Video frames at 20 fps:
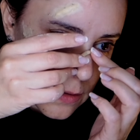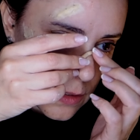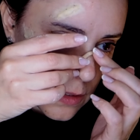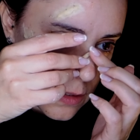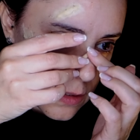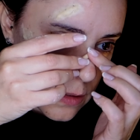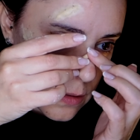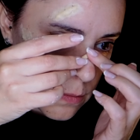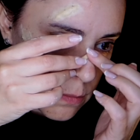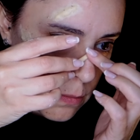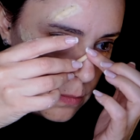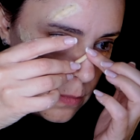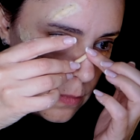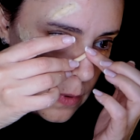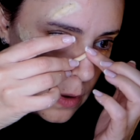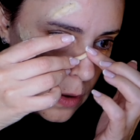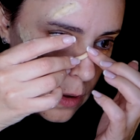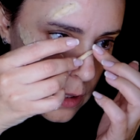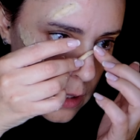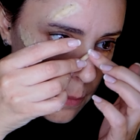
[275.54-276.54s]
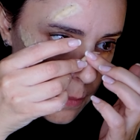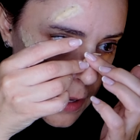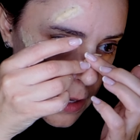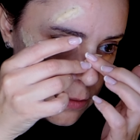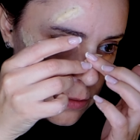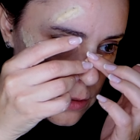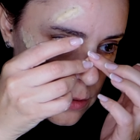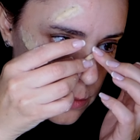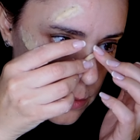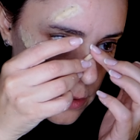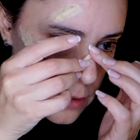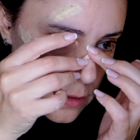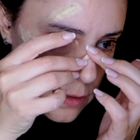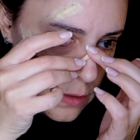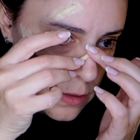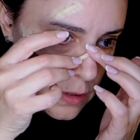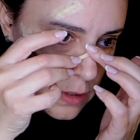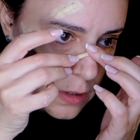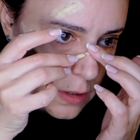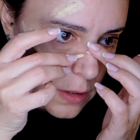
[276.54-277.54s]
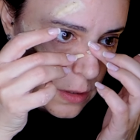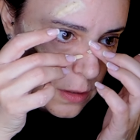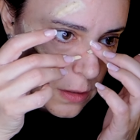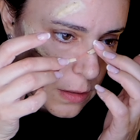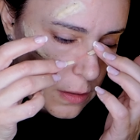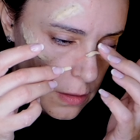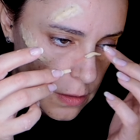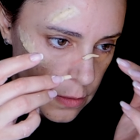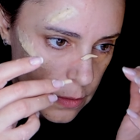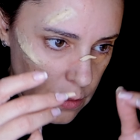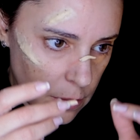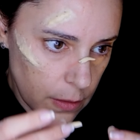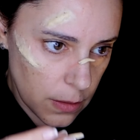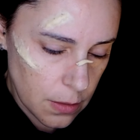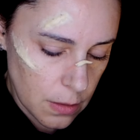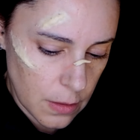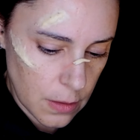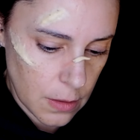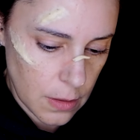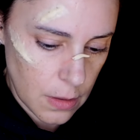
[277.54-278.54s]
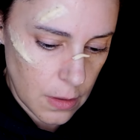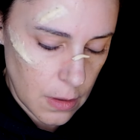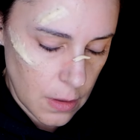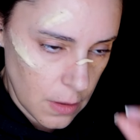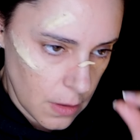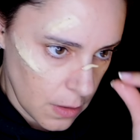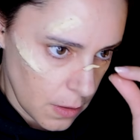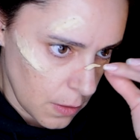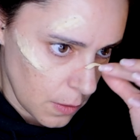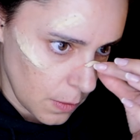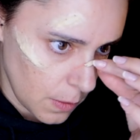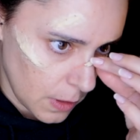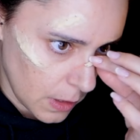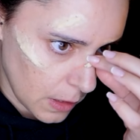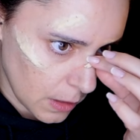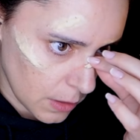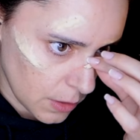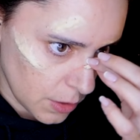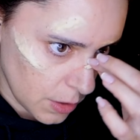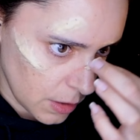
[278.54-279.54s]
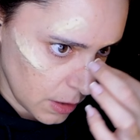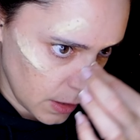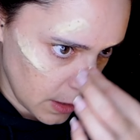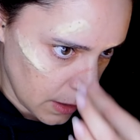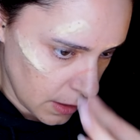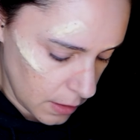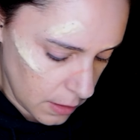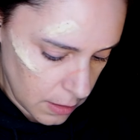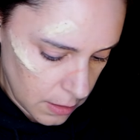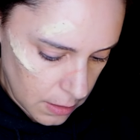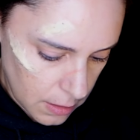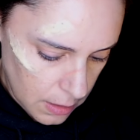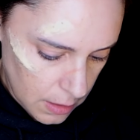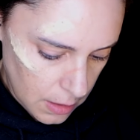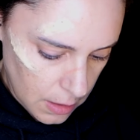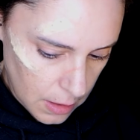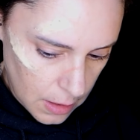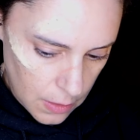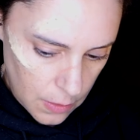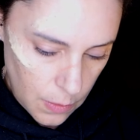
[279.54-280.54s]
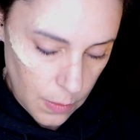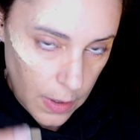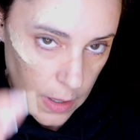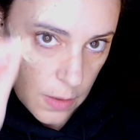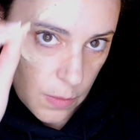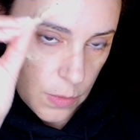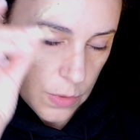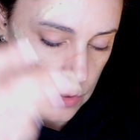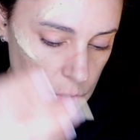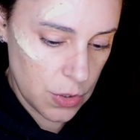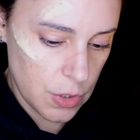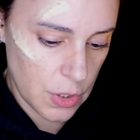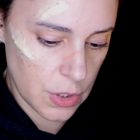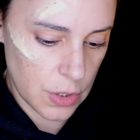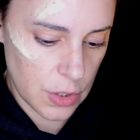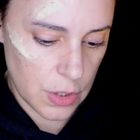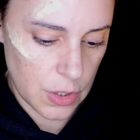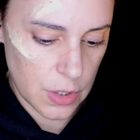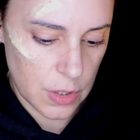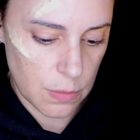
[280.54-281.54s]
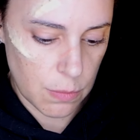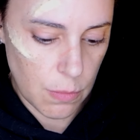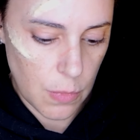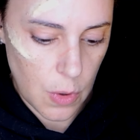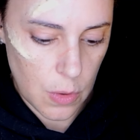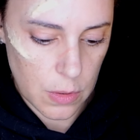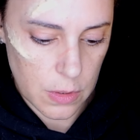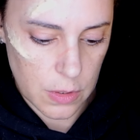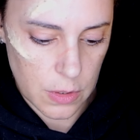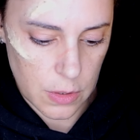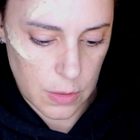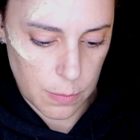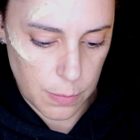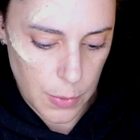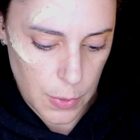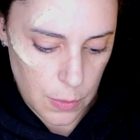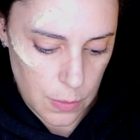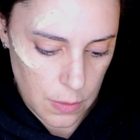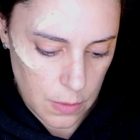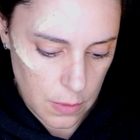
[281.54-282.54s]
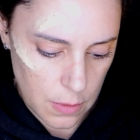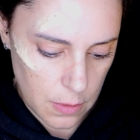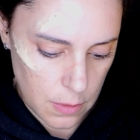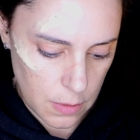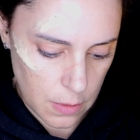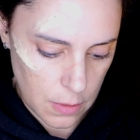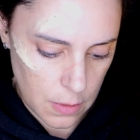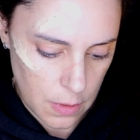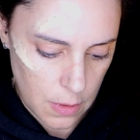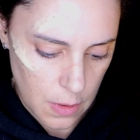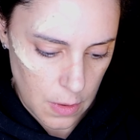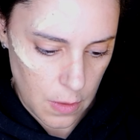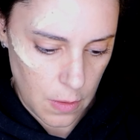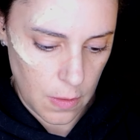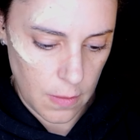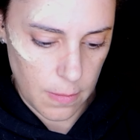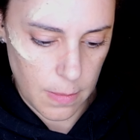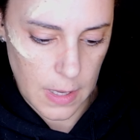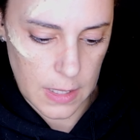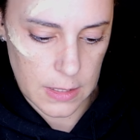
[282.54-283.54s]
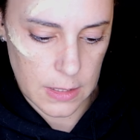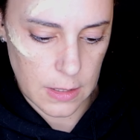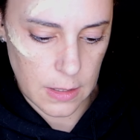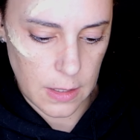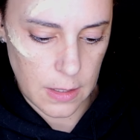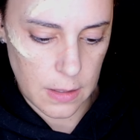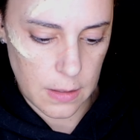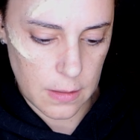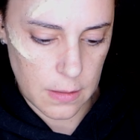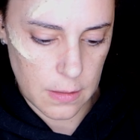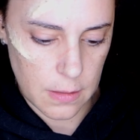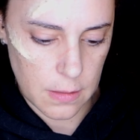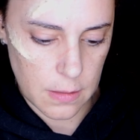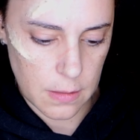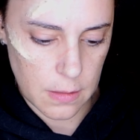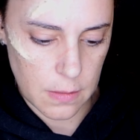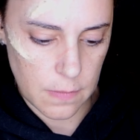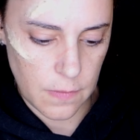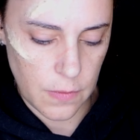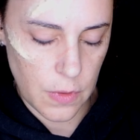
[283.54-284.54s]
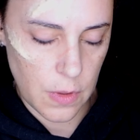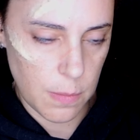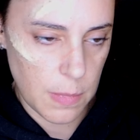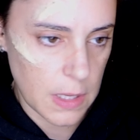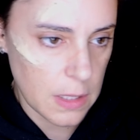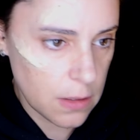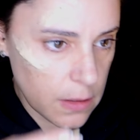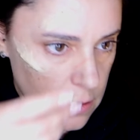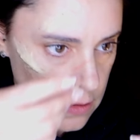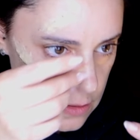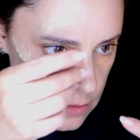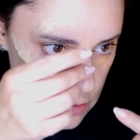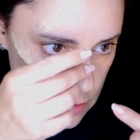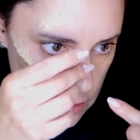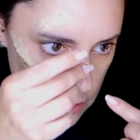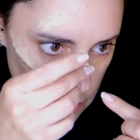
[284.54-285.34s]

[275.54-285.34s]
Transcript: small amount we're using, so we actually can get away with just small spoon of Vaseline for the mix.